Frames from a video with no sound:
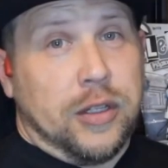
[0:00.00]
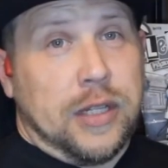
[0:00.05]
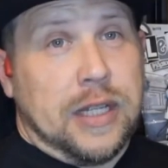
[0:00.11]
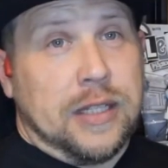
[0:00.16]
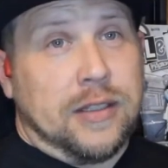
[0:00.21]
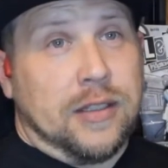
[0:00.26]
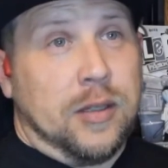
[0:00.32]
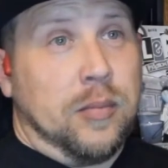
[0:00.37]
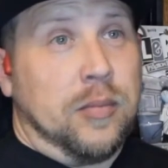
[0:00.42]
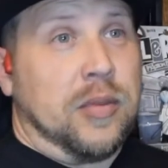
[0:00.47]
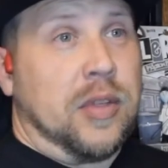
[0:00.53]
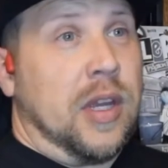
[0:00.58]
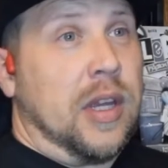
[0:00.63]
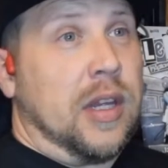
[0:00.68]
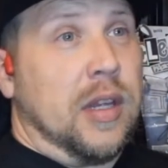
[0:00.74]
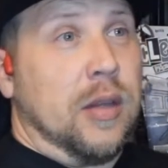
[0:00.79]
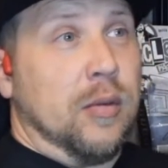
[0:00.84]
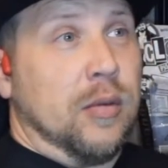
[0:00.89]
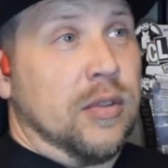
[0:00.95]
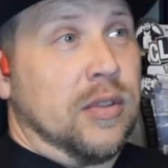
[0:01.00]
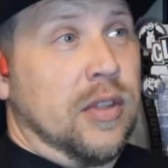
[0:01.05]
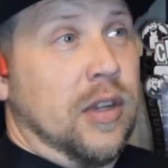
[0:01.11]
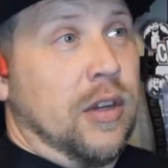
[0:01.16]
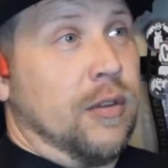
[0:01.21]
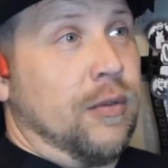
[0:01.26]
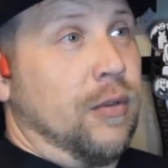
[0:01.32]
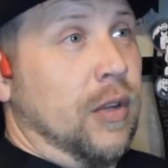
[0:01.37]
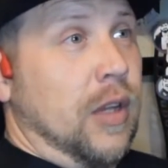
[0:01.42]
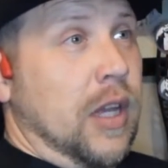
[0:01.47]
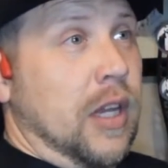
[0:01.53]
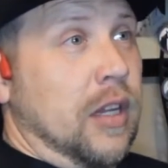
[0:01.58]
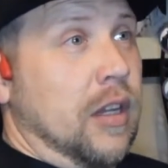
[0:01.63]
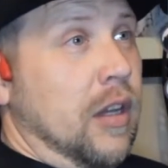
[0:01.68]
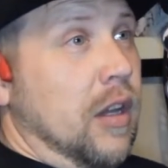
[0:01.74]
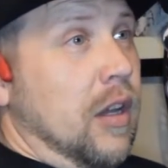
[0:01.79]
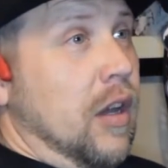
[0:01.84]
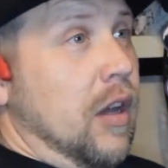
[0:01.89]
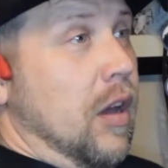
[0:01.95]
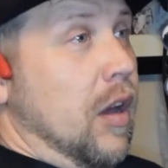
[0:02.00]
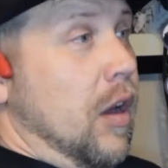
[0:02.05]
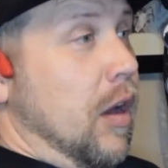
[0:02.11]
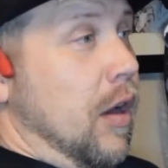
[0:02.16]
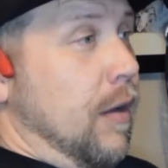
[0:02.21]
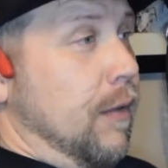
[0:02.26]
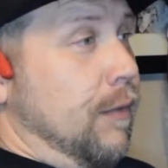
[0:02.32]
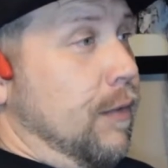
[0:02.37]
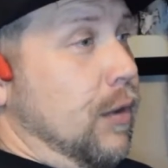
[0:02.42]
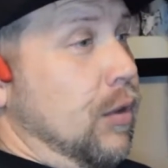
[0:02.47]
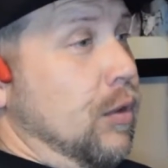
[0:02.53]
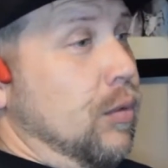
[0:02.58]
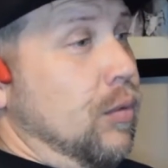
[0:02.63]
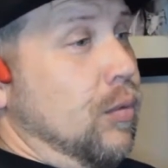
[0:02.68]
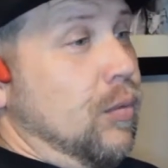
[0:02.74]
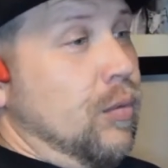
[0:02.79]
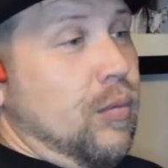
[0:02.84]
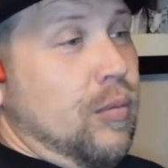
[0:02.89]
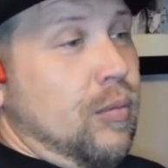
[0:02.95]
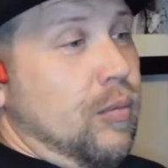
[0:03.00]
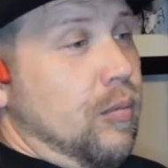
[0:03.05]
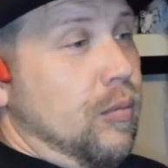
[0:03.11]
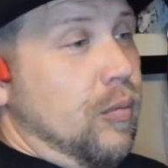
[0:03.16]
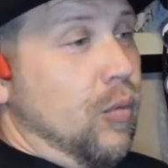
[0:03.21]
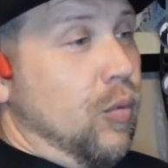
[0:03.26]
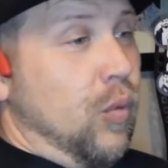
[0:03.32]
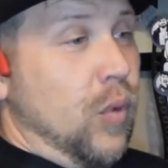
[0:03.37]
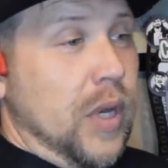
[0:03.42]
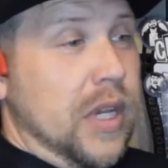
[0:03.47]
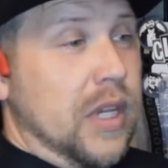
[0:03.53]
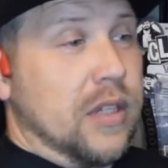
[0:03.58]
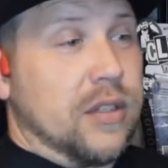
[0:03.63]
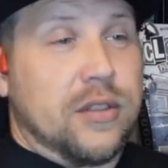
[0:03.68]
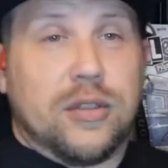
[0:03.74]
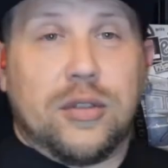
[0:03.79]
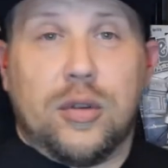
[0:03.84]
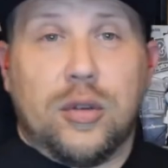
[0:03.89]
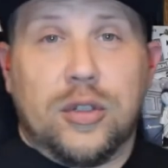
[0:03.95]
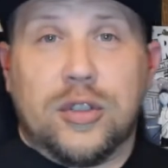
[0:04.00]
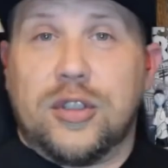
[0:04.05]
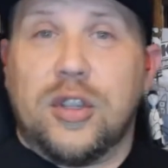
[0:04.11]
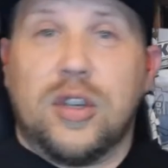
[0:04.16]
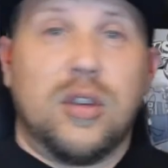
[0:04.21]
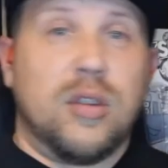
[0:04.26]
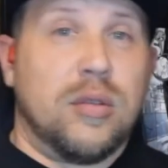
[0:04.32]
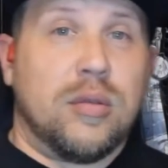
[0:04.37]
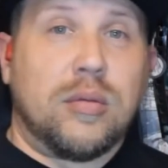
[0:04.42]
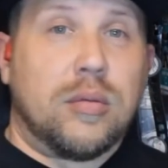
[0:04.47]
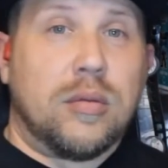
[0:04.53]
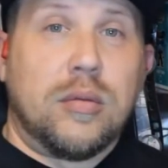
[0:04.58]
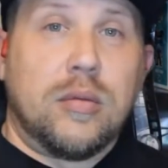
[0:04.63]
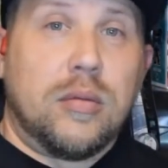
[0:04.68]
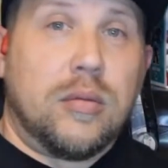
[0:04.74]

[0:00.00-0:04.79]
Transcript: That seems like he was there for like a few weeks or so.